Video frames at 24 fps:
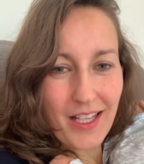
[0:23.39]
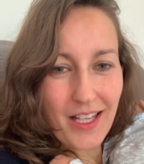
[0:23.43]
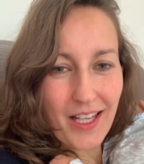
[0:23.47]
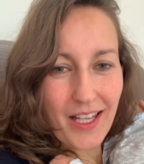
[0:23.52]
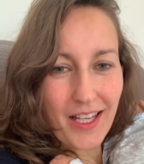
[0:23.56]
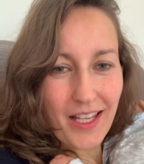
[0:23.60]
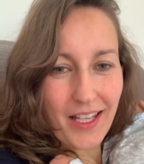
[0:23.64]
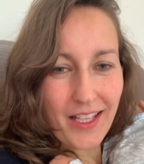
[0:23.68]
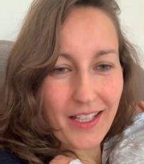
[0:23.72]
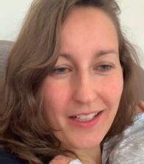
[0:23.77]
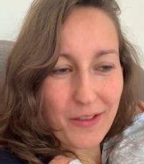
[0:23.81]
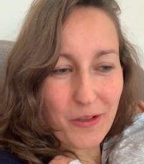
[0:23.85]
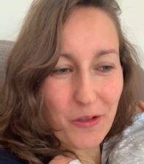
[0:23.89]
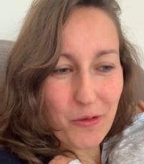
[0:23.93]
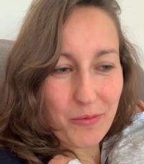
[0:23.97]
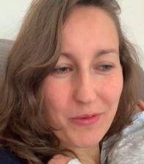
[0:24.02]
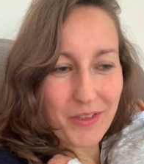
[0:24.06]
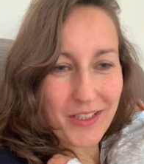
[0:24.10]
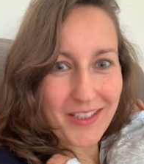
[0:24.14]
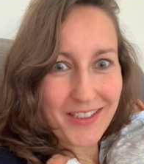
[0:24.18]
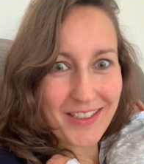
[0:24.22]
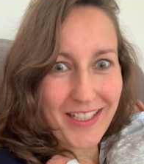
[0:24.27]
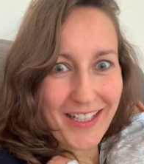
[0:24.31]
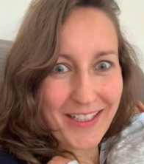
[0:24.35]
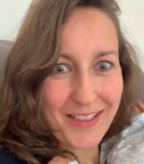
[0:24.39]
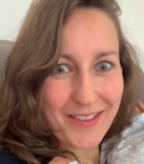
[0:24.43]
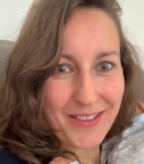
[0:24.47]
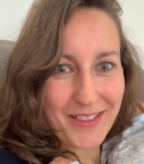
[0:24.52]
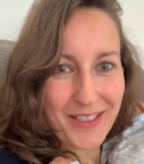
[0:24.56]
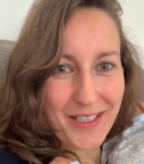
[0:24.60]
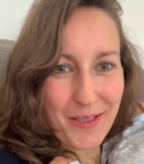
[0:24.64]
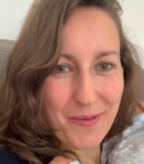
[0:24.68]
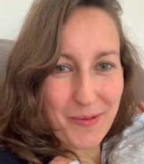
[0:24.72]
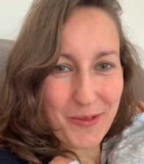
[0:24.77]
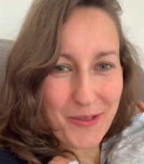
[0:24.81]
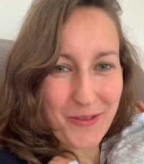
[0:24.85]
hopefully stay
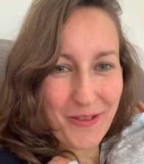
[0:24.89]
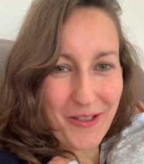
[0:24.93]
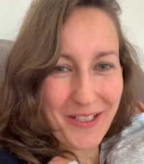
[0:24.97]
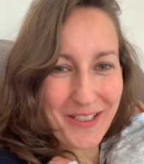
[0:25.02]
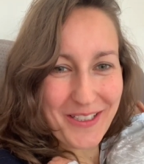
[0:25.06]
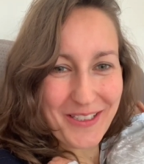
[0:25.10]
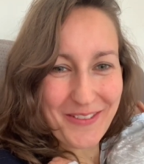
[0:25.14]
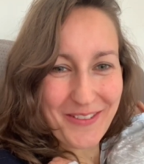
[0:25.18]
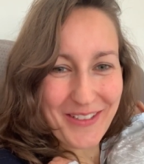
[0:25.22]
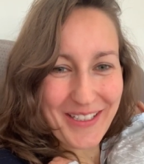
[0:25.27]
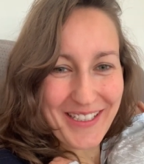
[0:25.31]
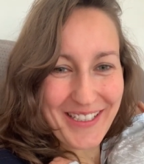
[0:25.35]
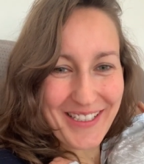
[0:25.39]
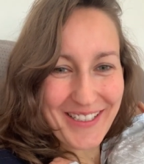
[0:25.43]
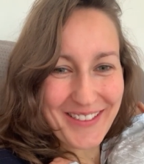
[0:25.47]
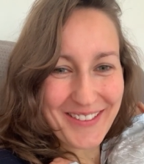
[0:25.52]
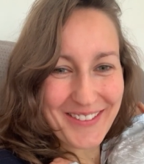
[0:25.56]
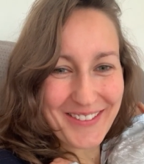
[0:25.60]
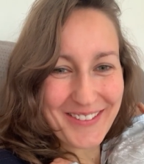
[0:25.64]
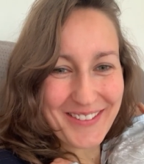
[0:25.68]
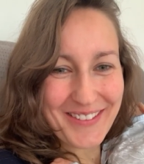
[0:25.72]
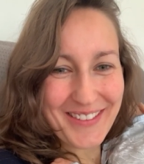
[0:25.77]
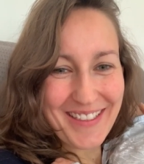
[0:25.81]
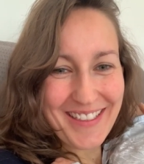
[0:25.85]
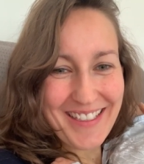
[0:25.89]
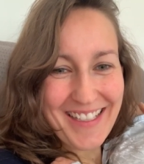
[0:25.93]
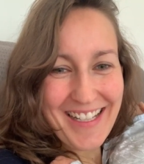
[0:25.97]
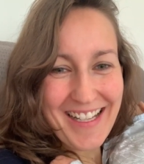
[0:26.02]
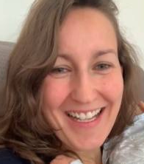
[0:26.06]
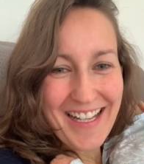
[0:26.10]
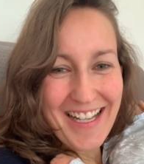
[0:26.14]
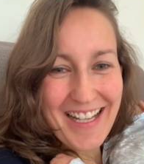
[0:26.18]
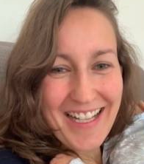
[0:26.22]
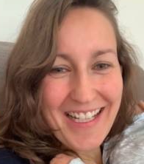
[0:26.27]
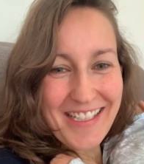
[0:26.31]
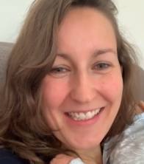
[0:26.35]
asleep throughout this video.
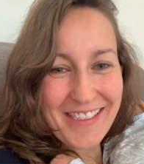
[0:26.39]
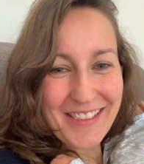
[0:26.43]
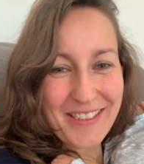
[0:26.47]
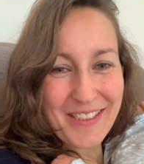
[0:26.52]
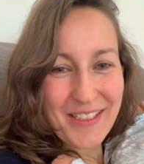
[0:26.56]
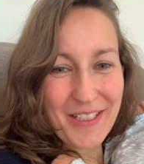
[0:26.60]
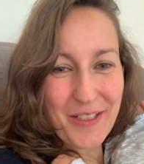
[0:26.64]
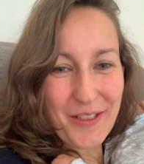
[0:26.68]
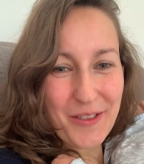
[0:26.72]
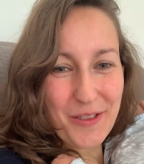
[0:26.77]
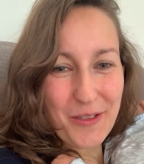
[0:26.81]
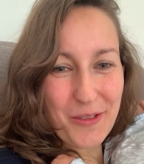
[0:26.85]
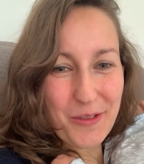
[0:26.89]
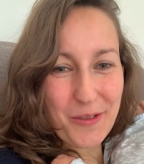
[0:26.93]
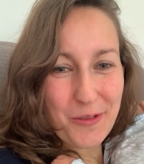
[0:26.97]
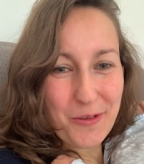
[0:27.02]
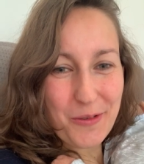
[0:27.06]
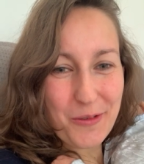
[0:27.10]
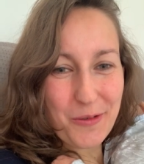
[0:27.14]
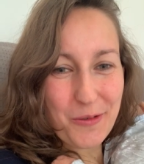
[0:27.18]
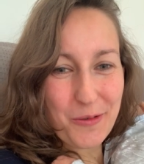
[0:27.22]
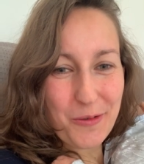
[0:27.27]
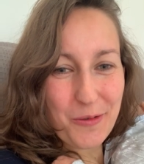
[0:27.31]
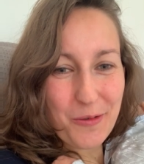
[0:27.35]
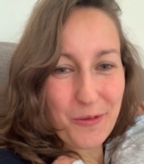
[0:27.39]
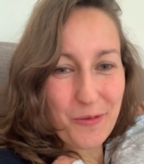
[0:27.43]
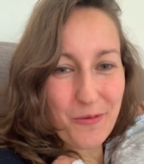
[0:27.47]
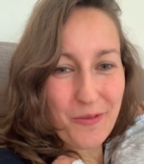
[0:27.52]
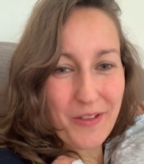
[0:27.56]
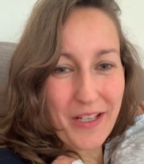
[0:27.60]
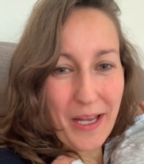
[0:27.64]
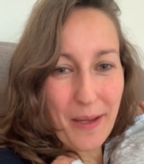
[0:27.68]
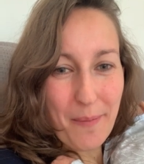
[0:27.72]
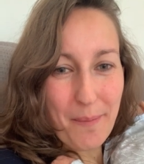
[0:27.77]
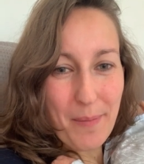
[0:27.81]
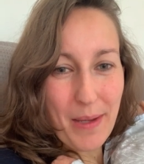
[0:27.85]
So
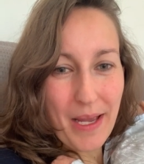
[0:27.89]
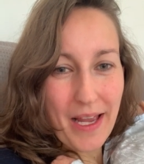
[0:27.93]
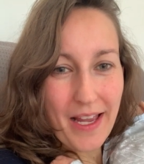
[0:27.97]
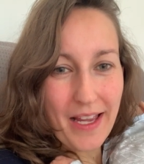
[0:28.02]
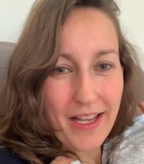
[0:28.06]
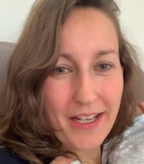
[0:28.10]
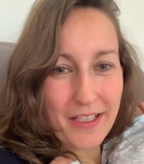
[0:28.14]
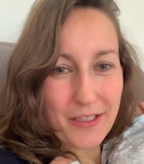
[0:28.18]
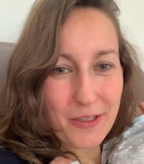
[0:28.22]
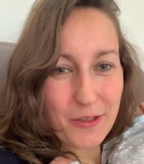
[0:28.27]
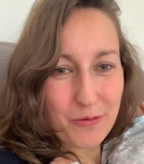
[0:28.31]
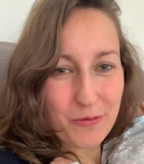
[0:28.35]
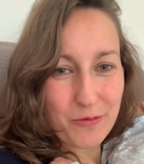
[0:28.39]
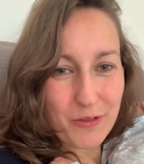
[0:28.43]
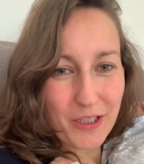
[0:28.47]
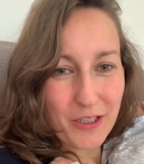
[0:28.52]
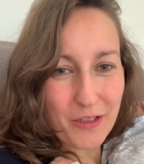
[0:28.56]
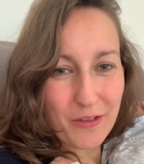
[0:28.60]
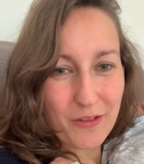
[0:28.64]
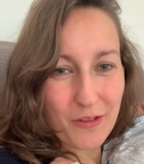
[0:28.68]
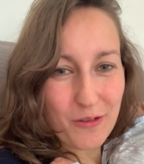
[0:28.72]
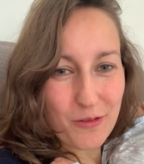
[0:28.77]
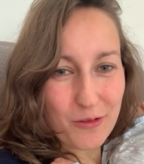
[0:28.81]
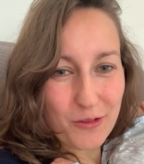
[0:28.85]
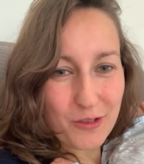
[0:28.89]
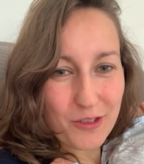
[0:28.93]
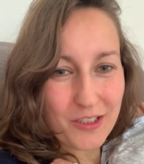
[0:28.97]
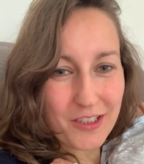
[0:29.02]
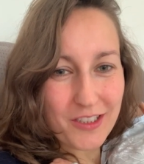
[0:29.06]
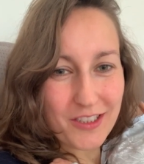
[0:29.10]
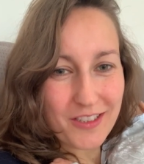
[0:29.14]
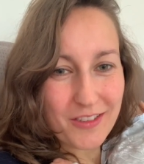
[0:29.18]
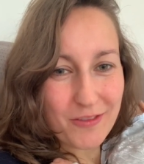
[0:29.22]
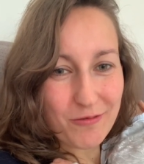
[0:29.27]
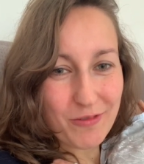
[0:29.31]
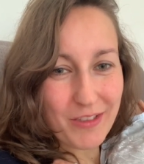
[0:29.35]
we are back to
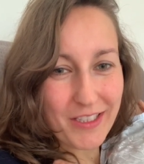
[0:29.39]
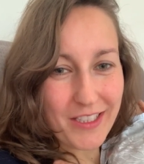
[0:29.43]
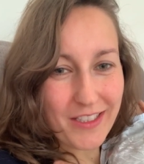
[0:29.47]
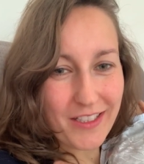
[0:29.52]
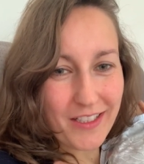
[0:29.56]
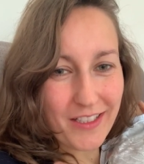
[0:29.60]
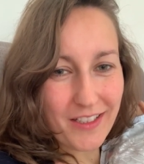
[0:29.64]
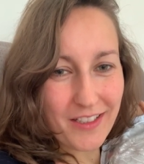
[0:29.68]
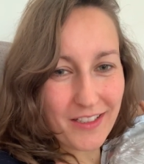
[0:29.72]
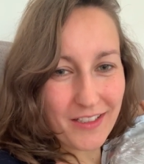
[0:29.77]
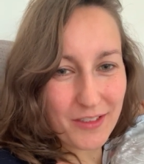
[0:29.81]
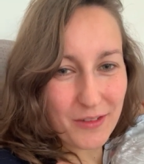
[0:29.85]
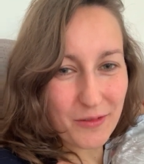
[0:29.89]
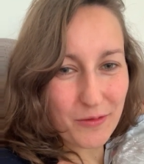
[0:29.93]
record readings